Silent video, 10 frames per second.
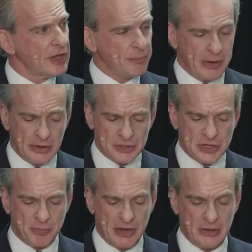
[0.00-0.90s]
the appearance
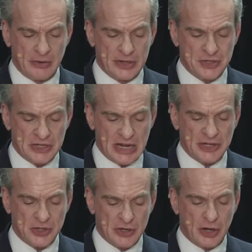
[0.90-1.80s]
to Peter is
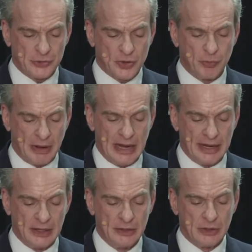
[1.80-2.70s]
attested also
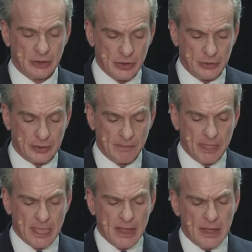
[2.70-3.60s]
by Luke.
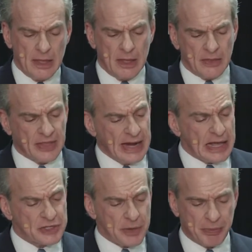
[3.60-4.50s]
The
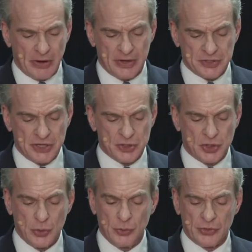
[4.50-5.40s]
next appearance is
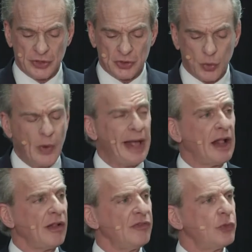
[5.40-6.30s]
to the
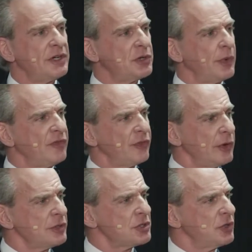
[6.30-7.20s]
12, which
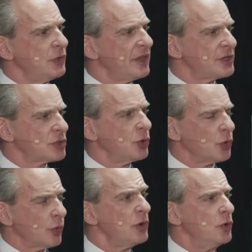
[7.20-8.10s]
refers to this
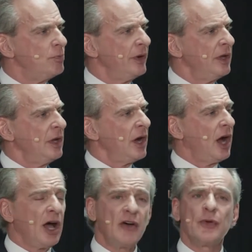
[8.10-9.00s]
group
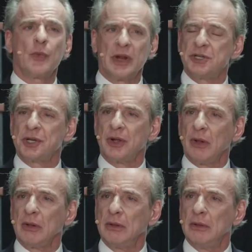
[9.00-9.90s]
of
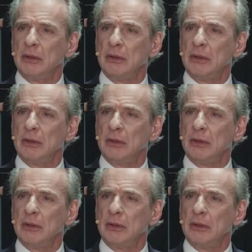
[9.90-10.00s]
original